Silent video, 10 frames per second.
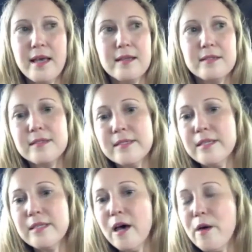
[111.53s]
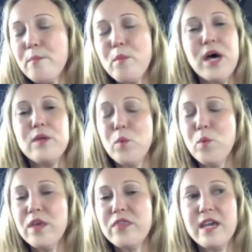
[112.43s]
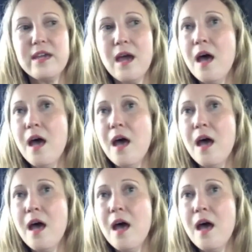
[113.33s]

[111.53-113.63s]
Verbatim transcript: someone with a